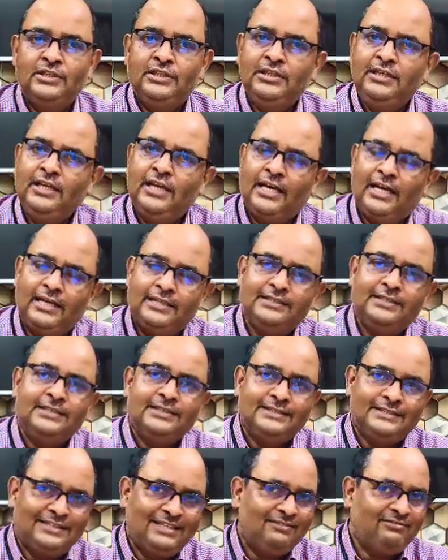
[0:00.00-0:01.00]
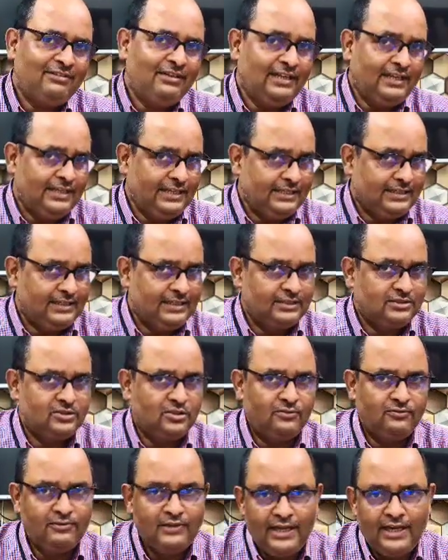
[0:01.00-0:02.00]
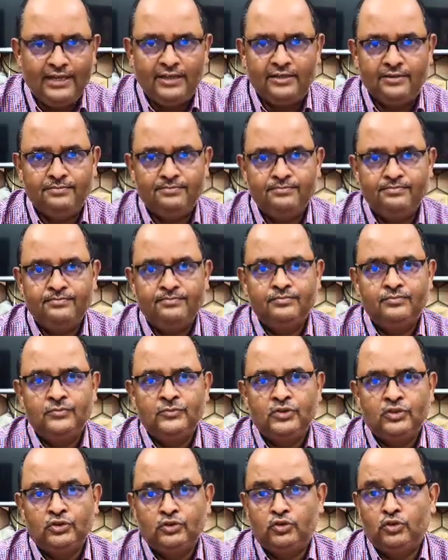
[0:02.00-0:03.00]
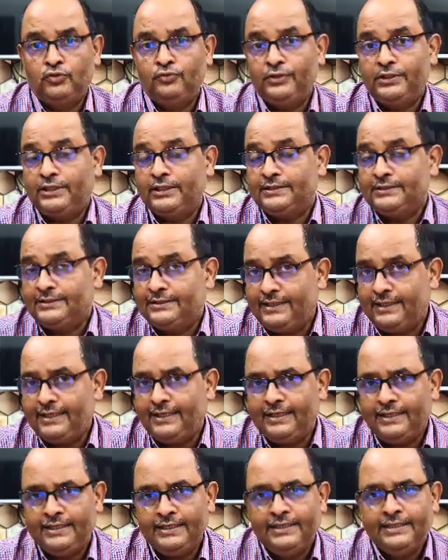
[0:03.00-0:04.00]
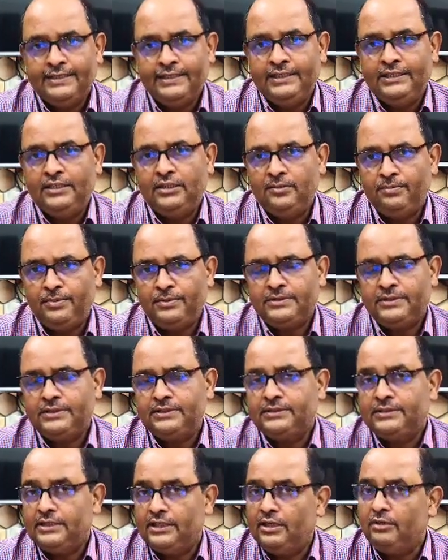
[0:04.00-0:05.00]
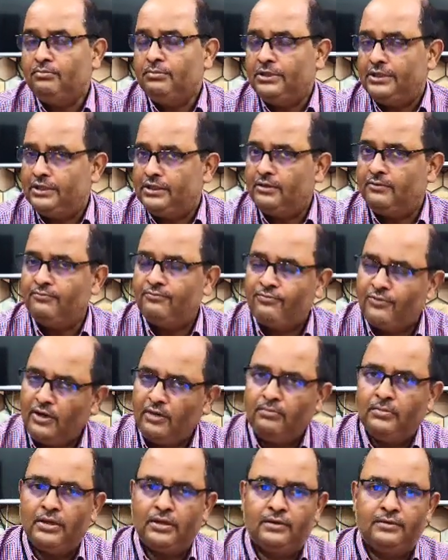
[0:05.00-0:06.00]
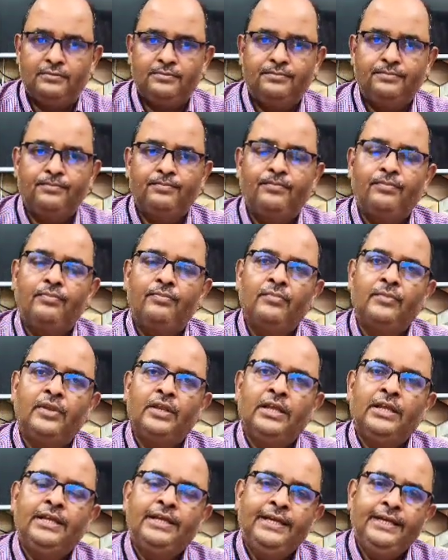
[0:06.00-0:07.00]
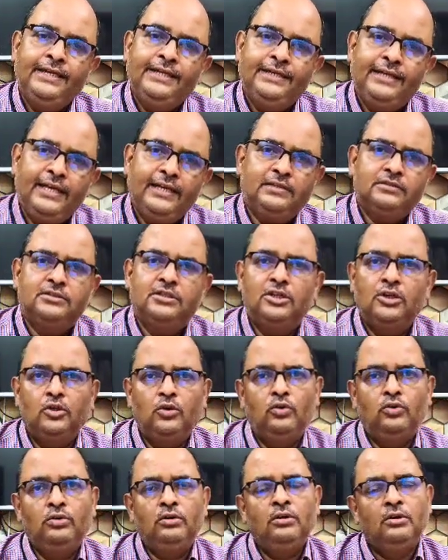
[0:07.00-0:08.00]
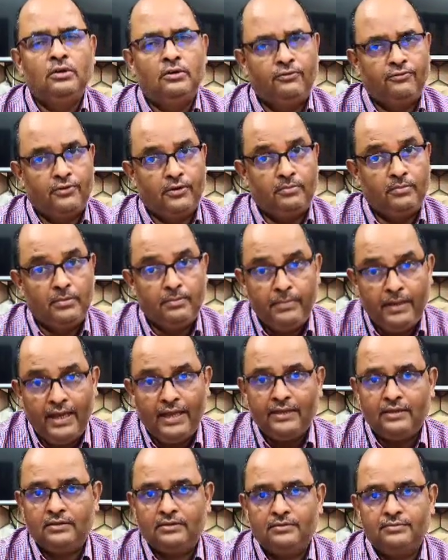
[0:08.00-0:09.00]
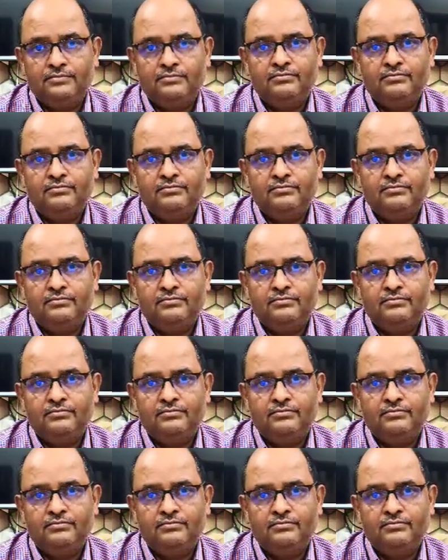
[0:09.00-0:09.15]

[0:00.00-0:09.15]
He has 7 acres of land. So we can say he represents a medium farmer. He takes the loan from a bank.